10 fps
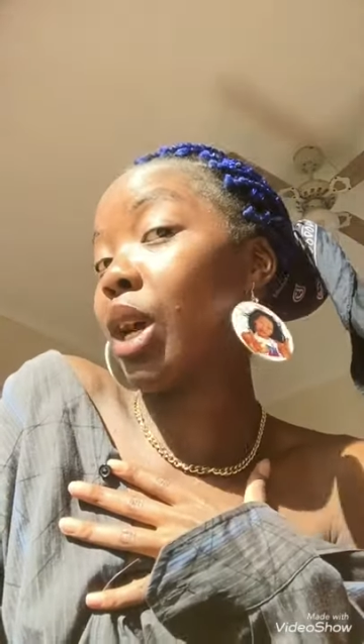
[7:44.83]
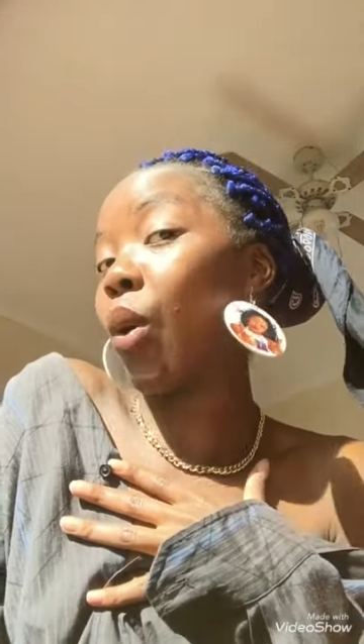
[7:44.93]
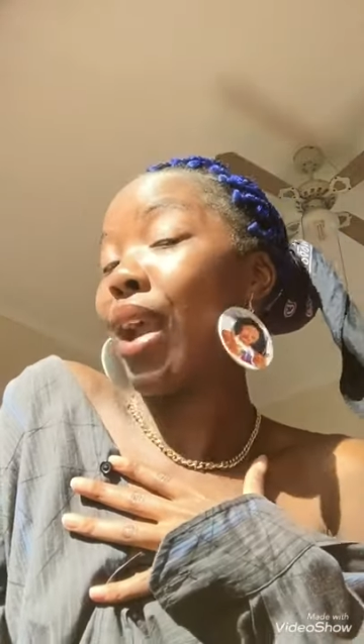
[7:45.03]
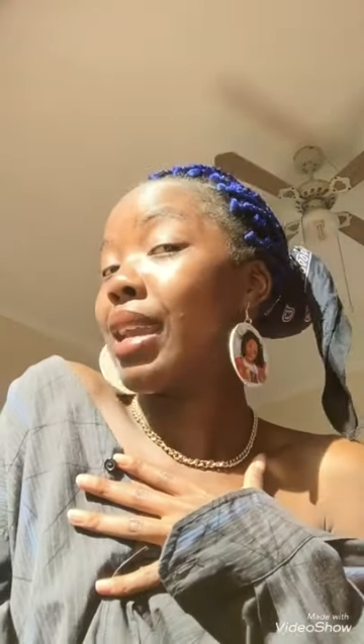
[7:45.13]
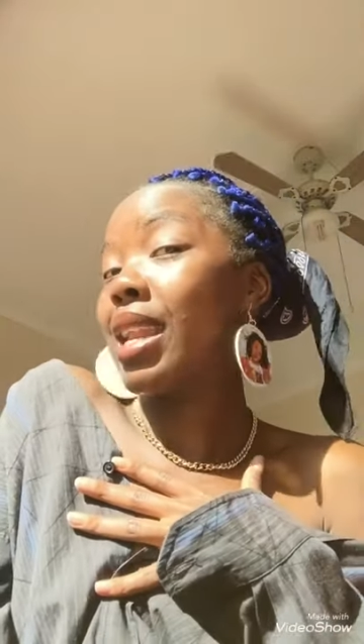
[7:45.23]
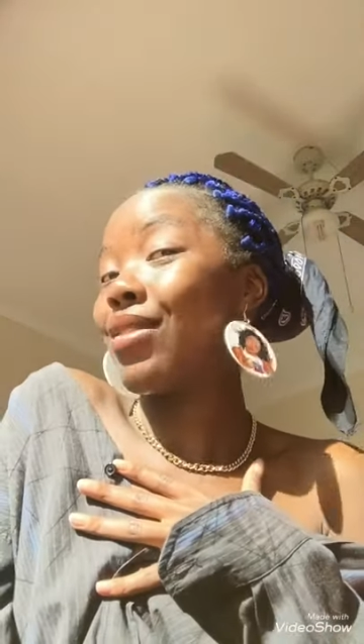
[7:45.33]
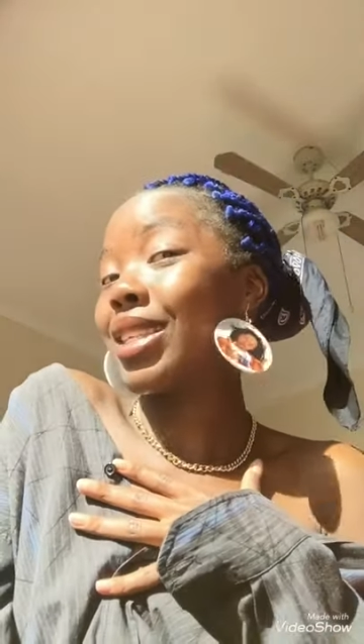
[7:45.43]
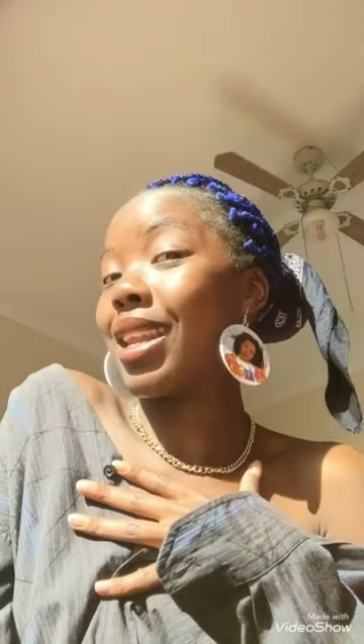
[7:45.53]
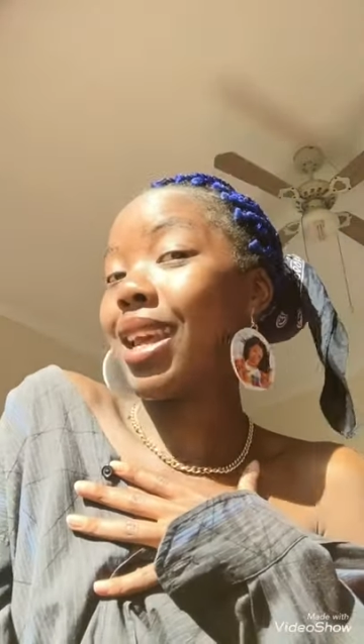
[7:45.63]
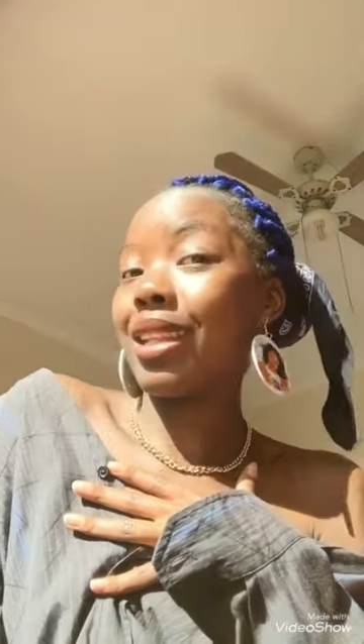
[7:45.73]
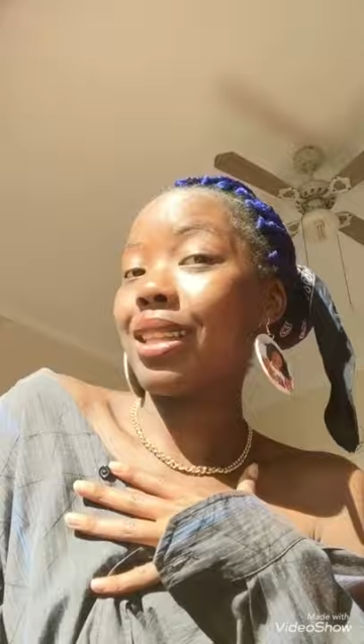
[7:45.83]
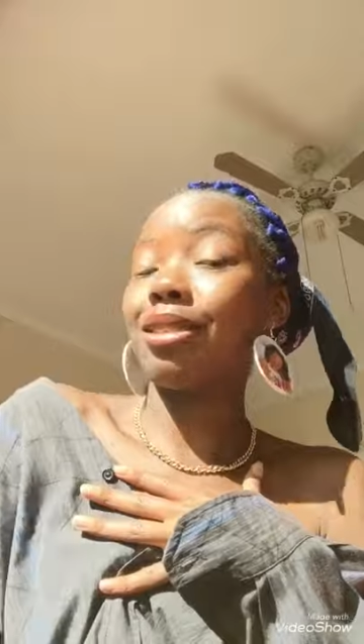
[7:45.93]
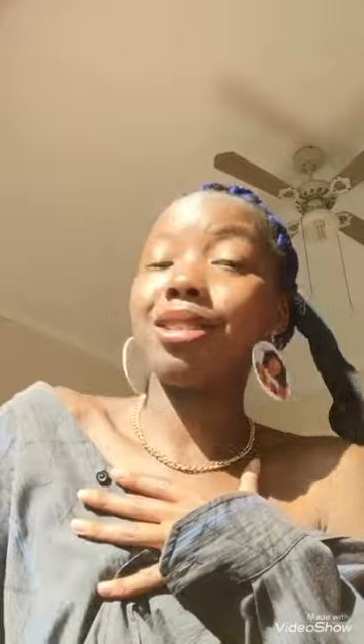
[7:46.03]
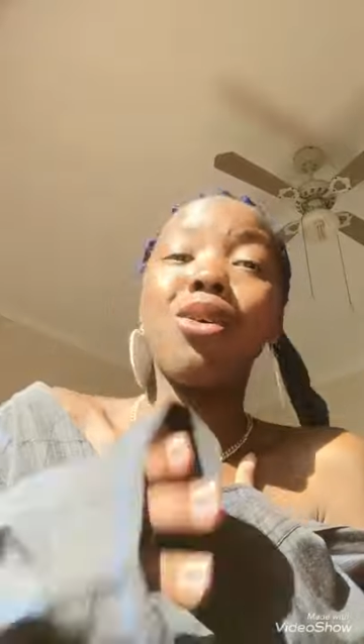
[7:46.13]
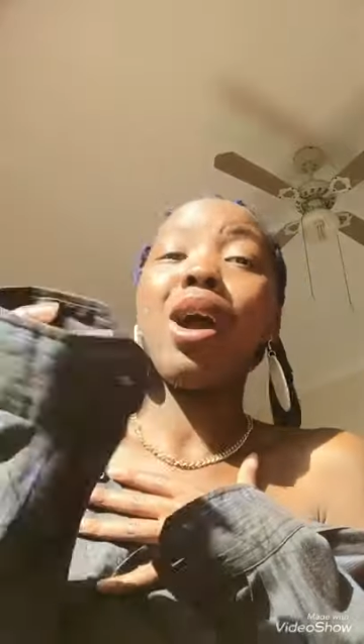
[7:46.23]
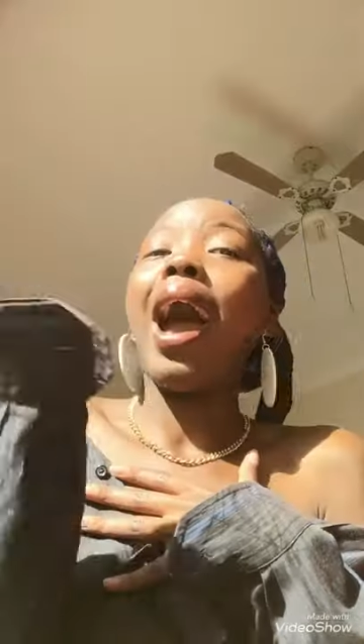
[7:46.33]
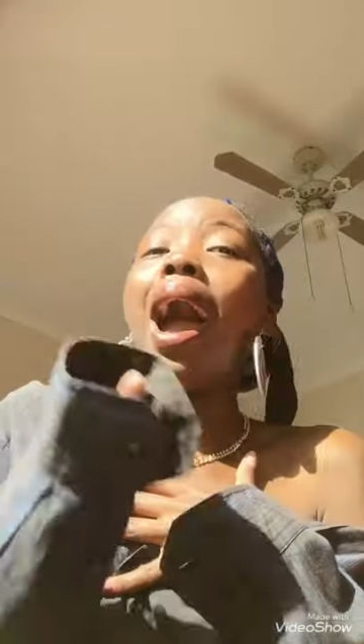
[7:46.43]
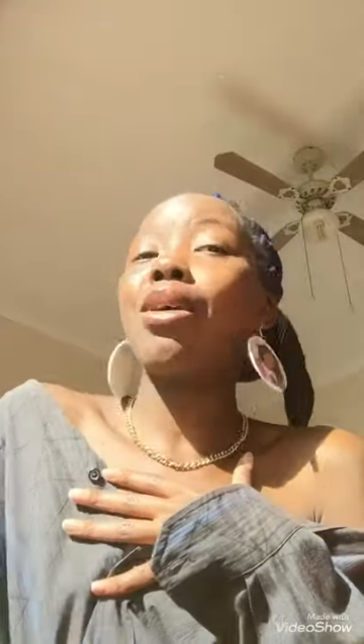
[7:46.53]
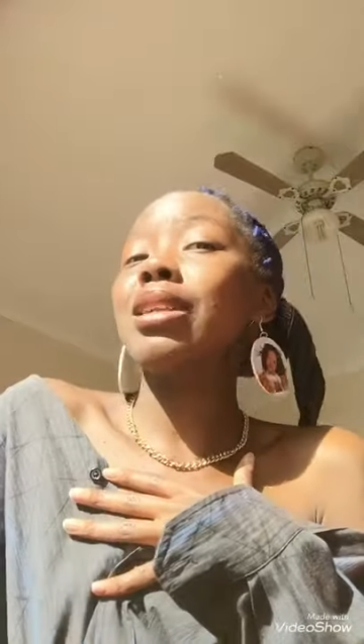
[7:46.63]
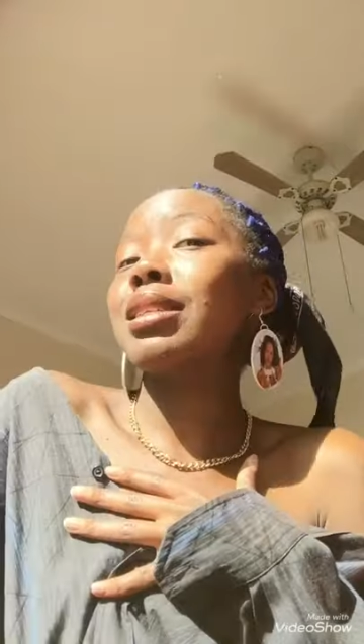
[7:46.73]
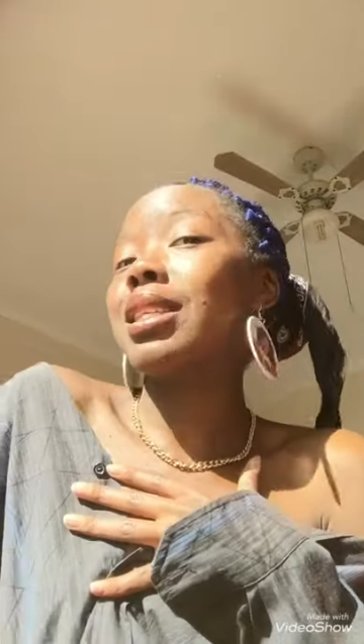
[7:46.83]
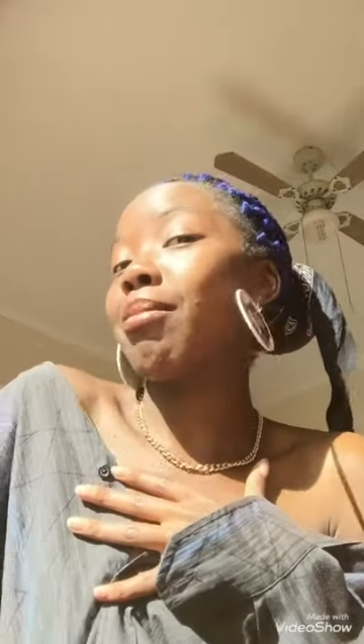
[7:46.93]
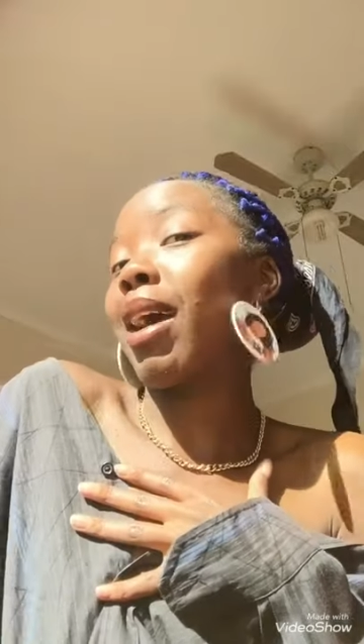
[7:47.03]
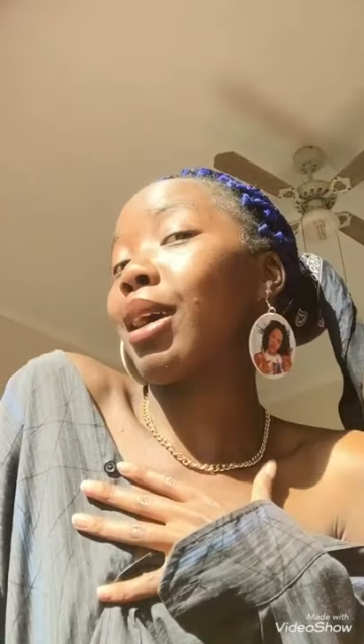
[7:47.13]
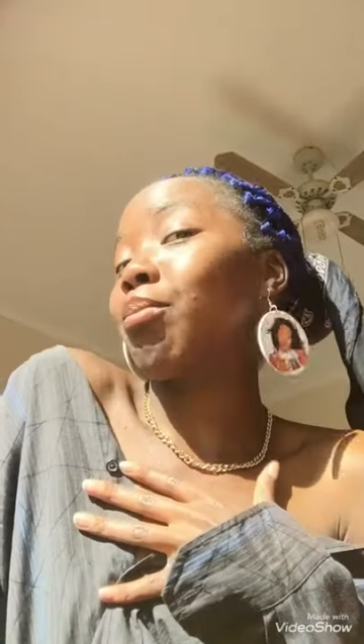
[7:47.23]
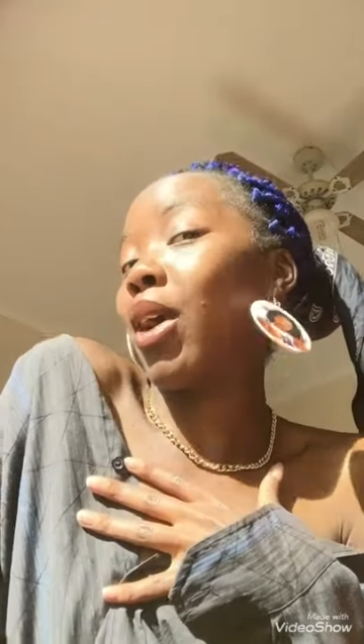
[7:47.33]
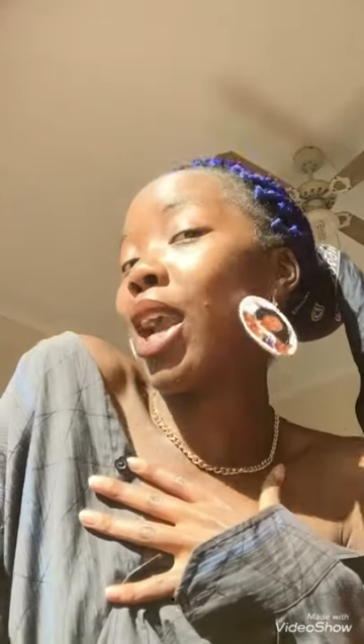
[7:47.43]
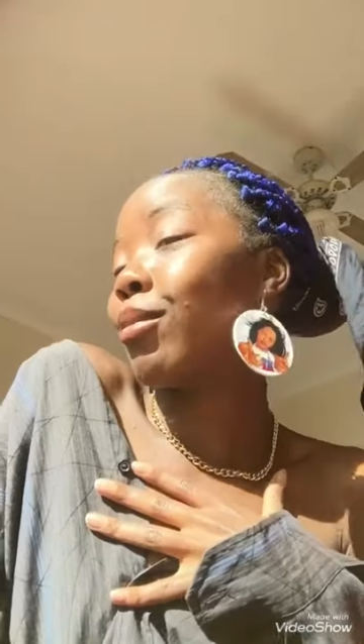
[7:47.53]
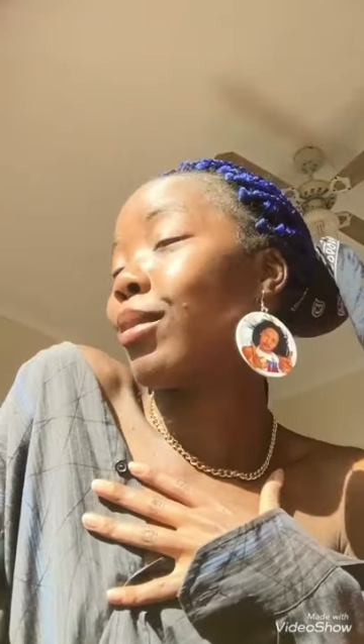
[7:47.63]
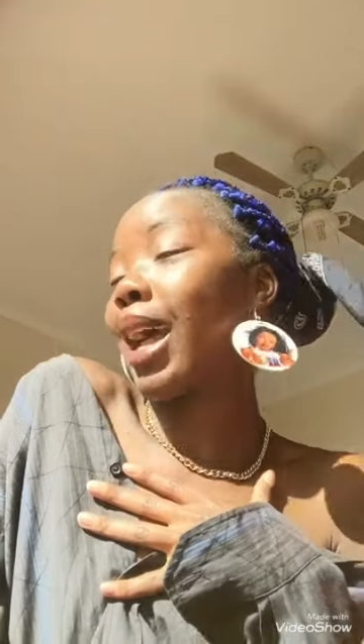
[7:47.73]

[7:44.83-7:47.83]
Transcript: So, he never said anything. So, I went to sleep like a baby.